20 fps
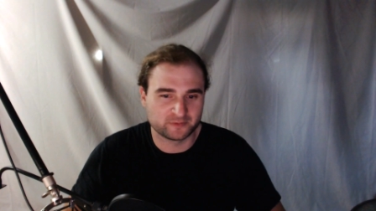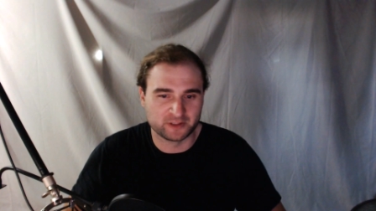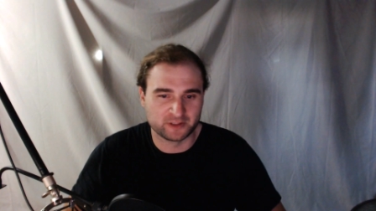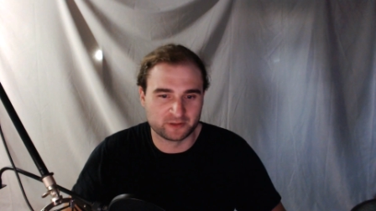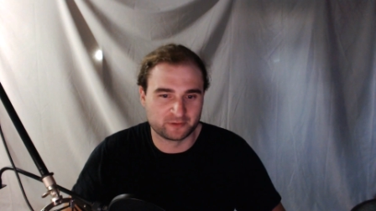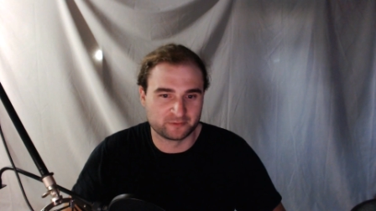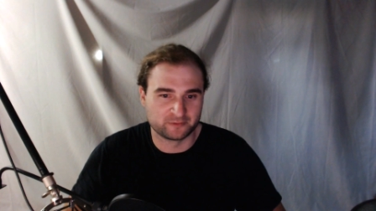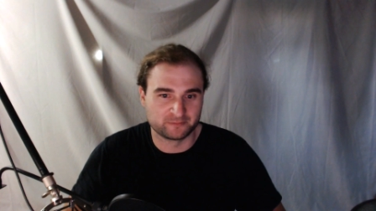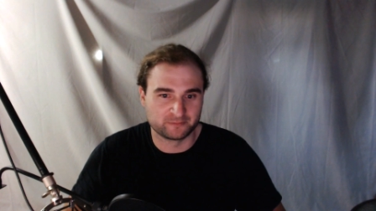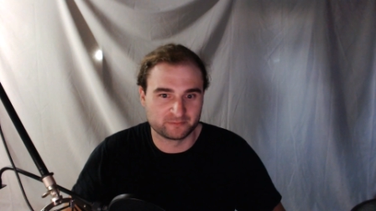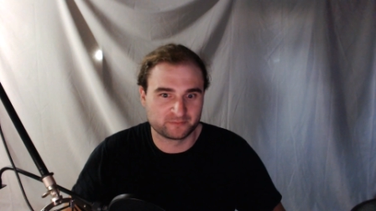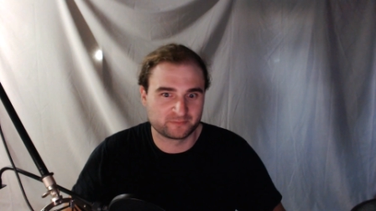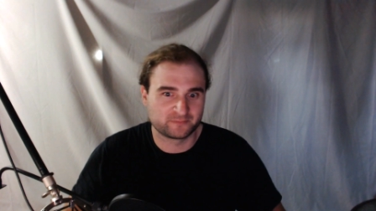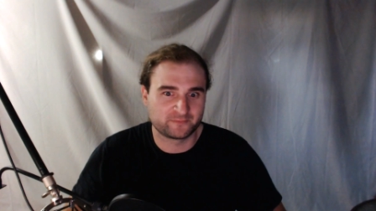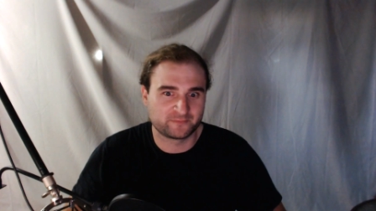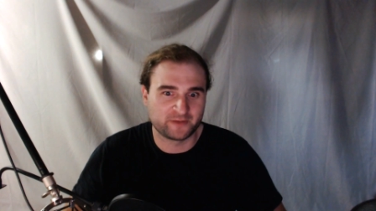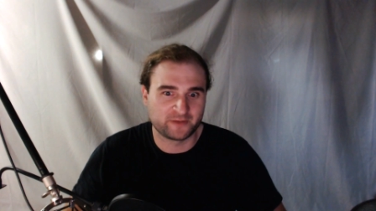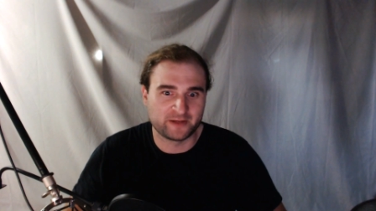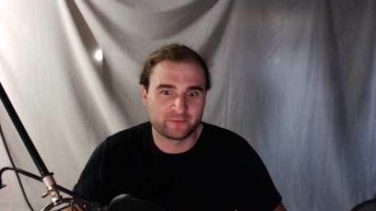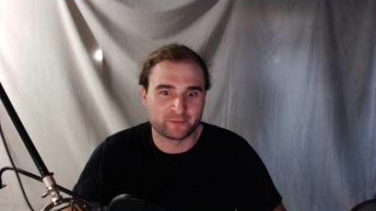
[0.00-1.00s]
you know,
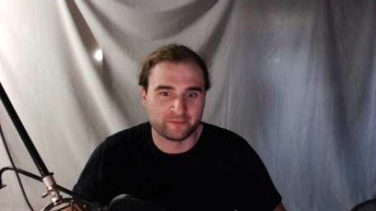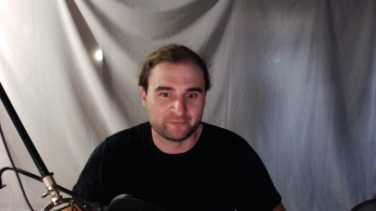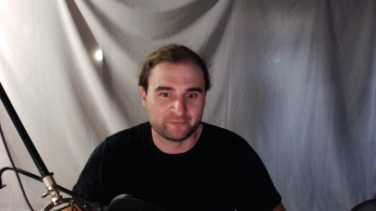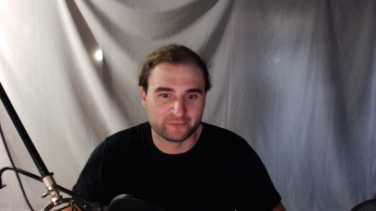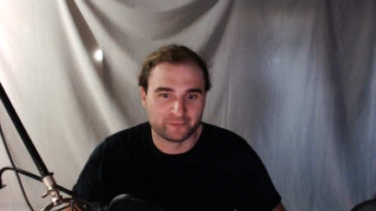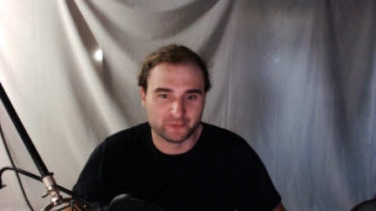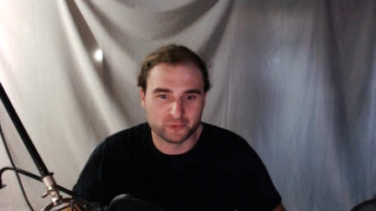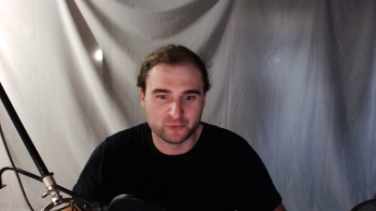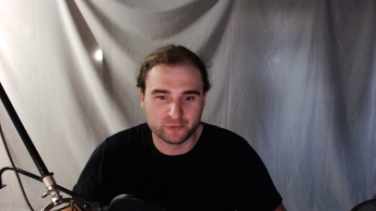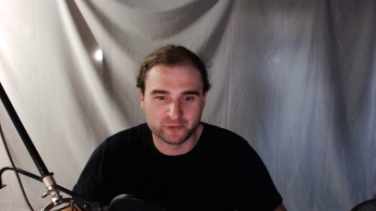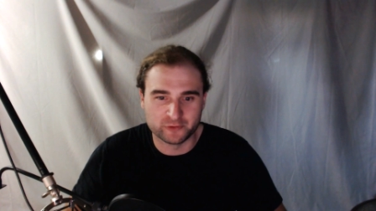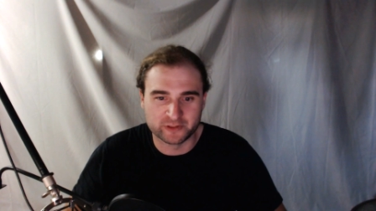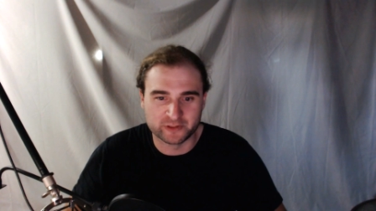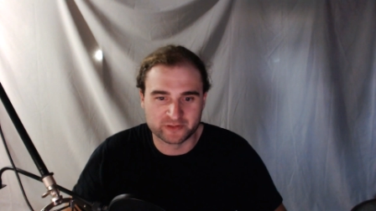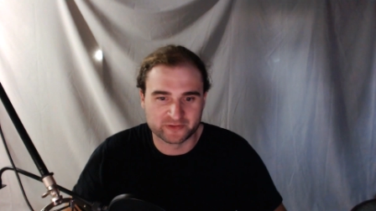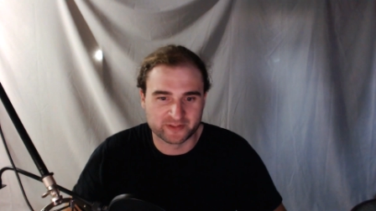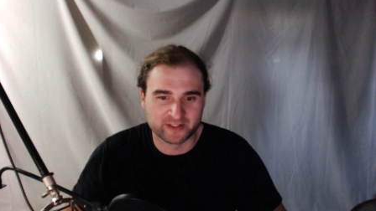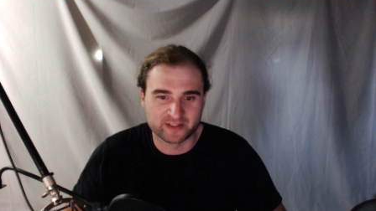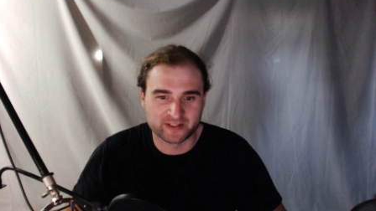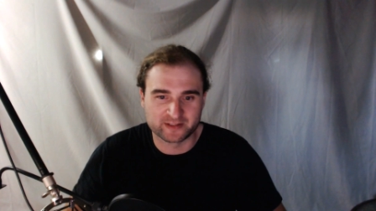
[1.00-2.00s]
favorite food
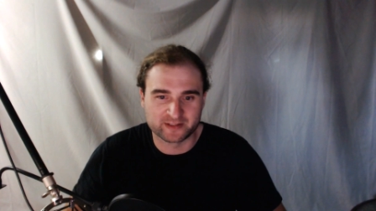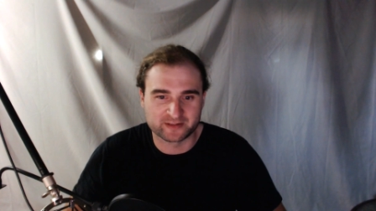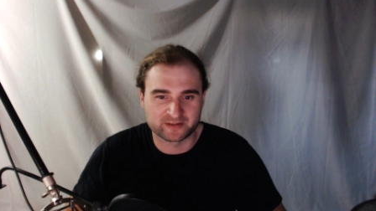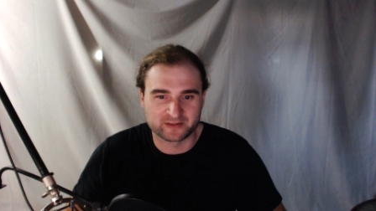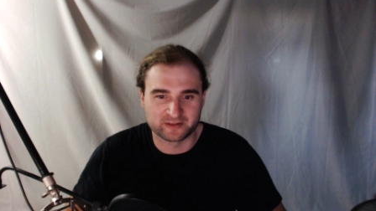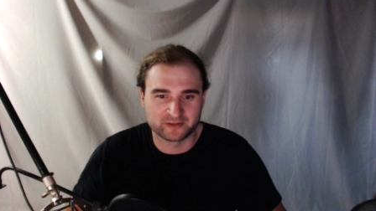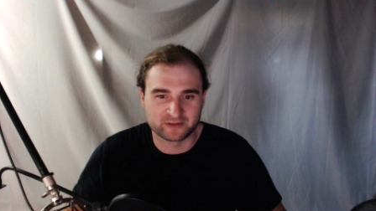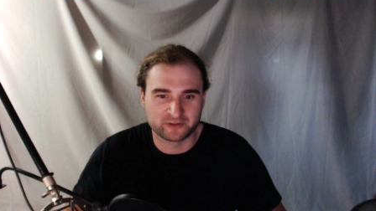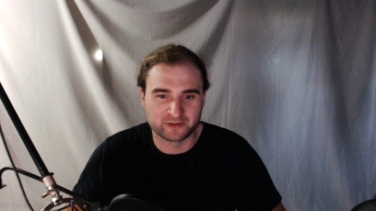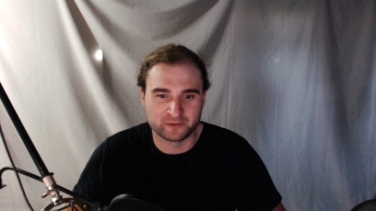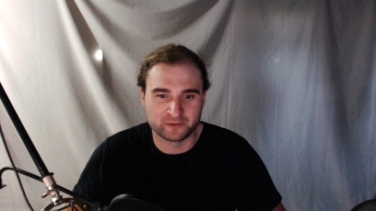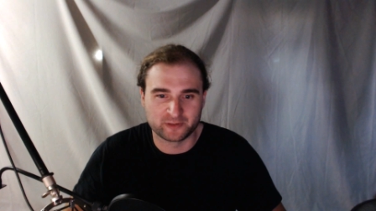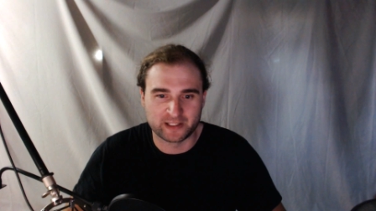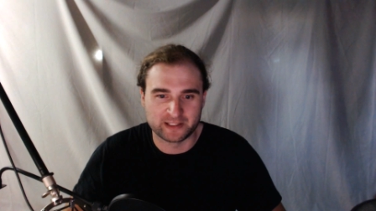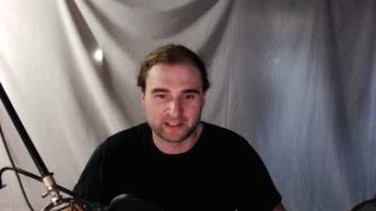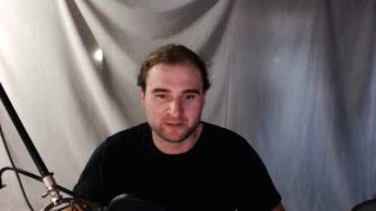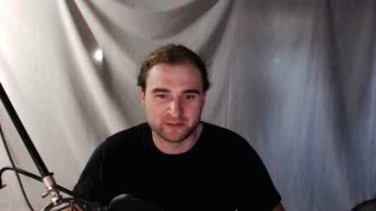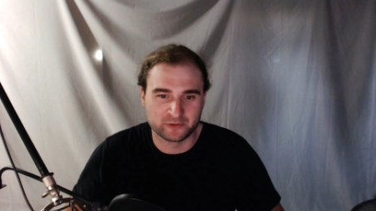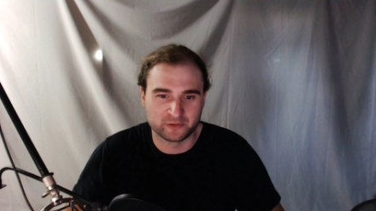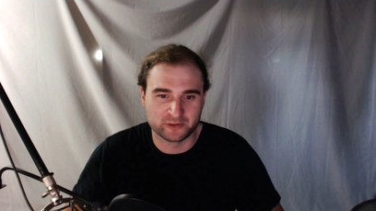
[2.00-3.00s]
is this, you know,
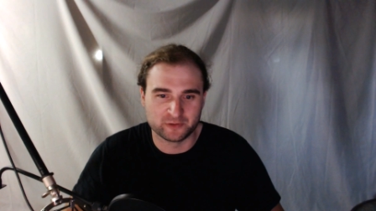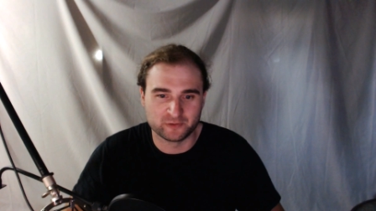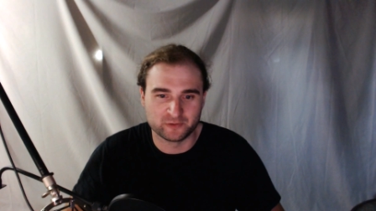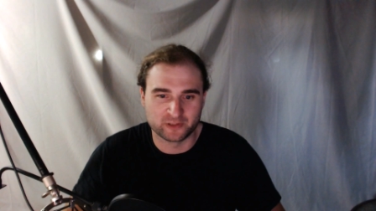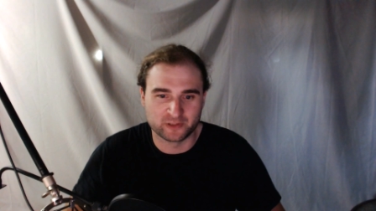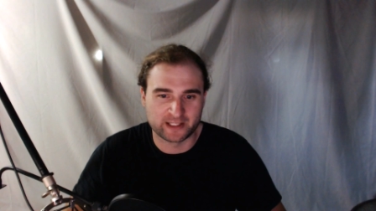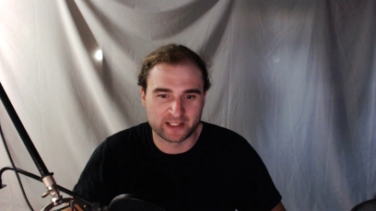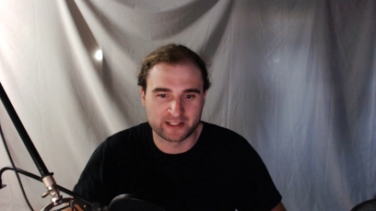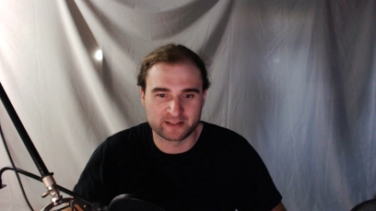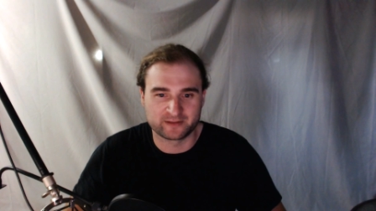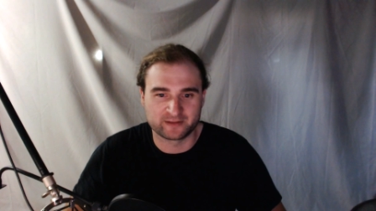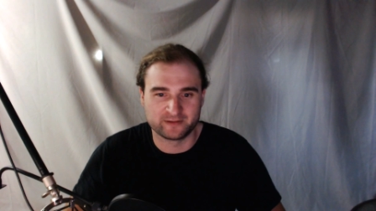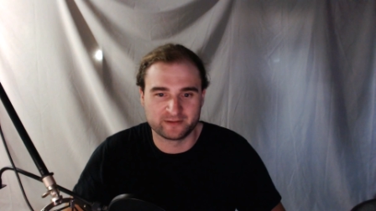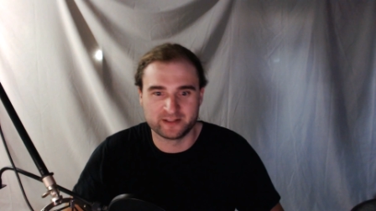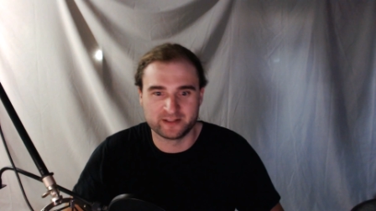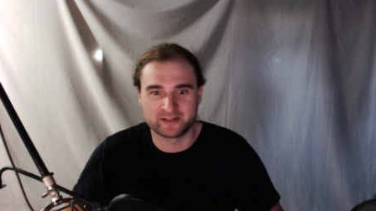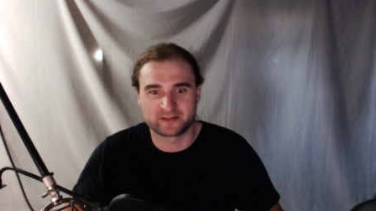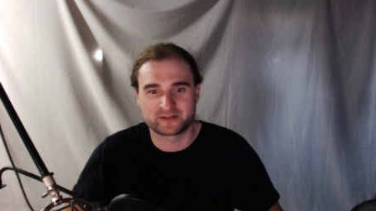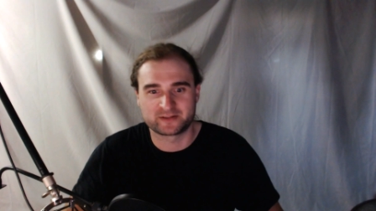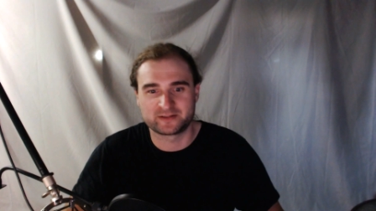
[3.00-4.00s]
I know you like
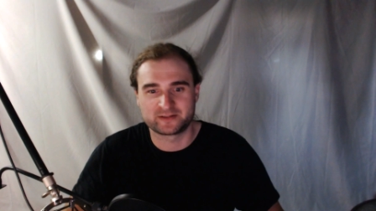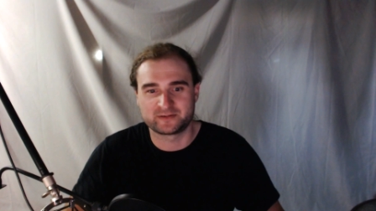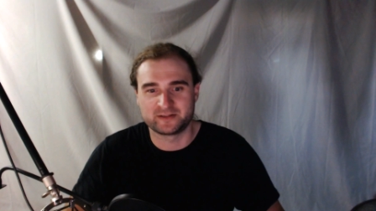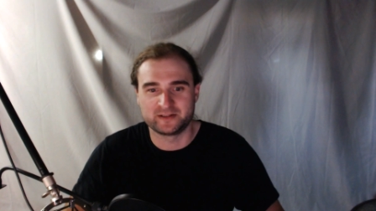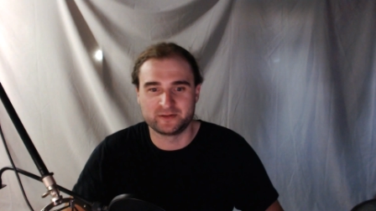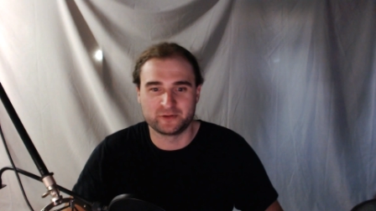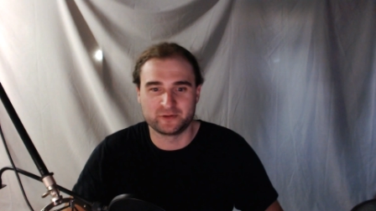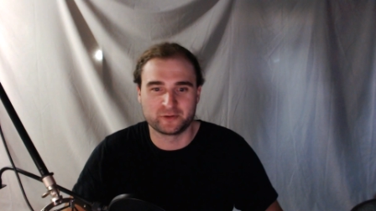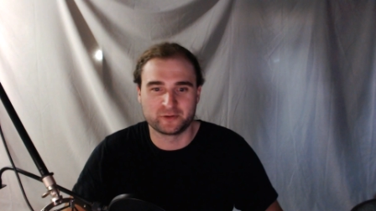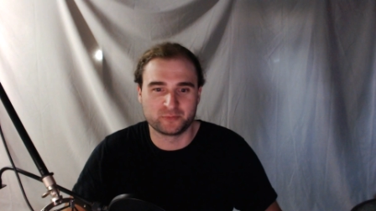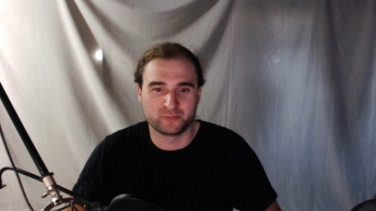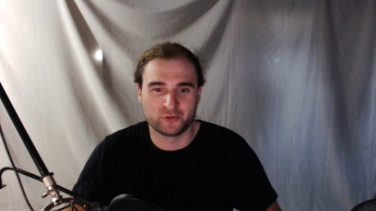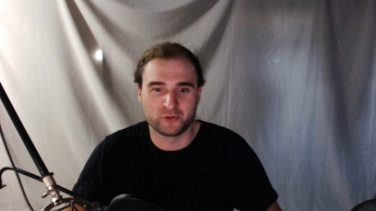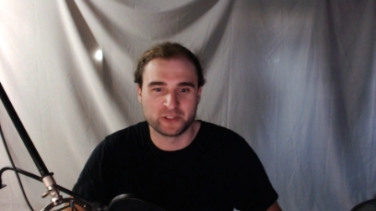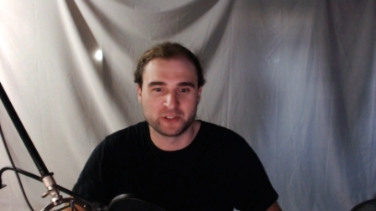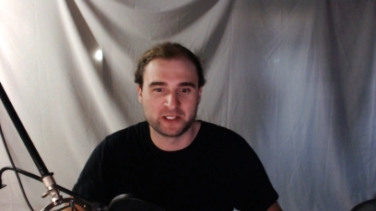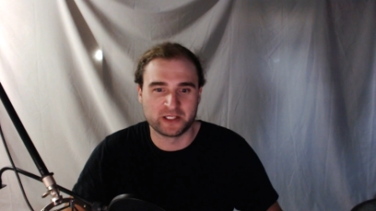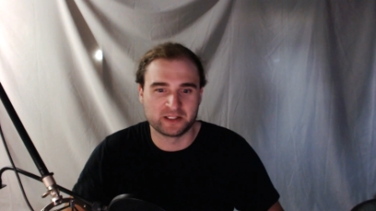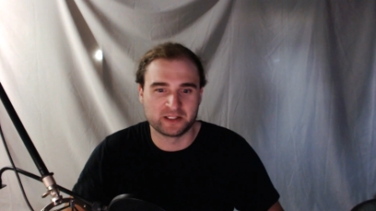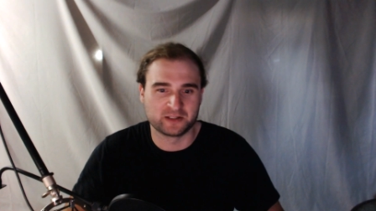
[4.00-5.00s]
this in your
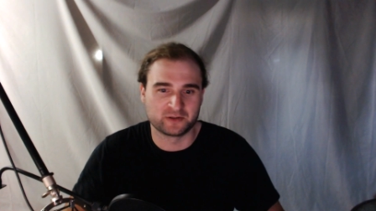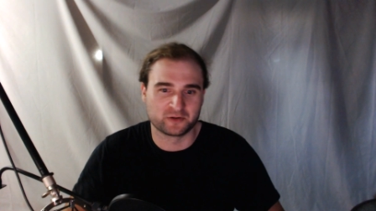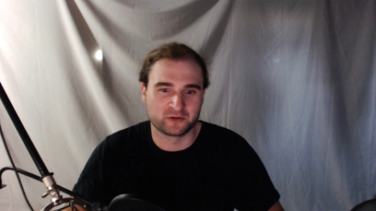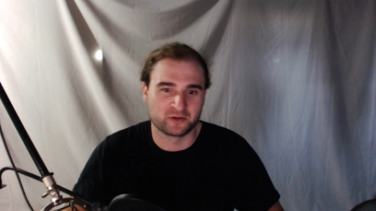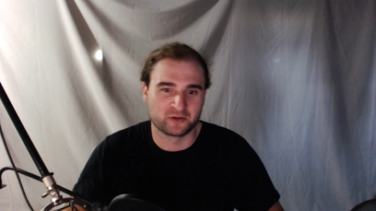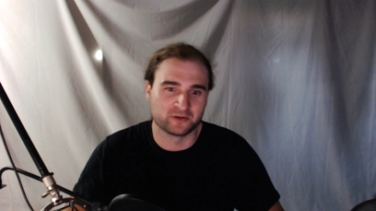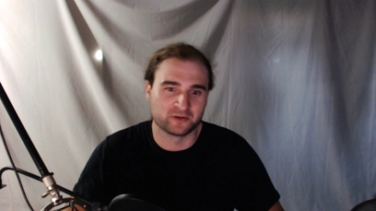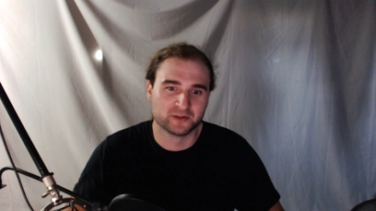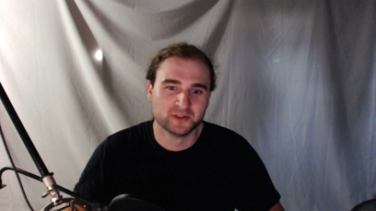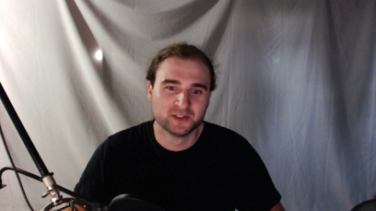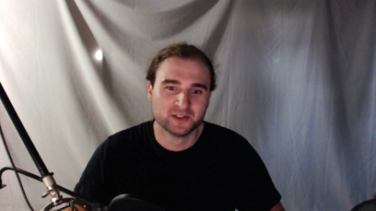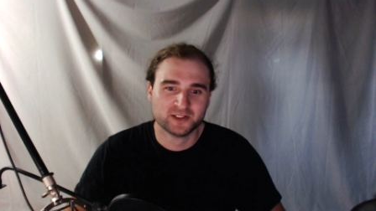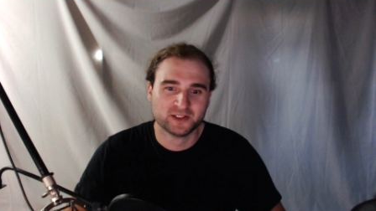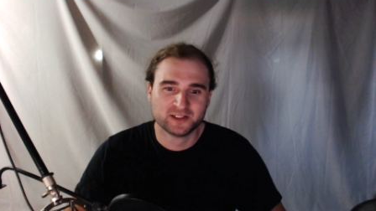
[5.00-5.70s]
pudding or,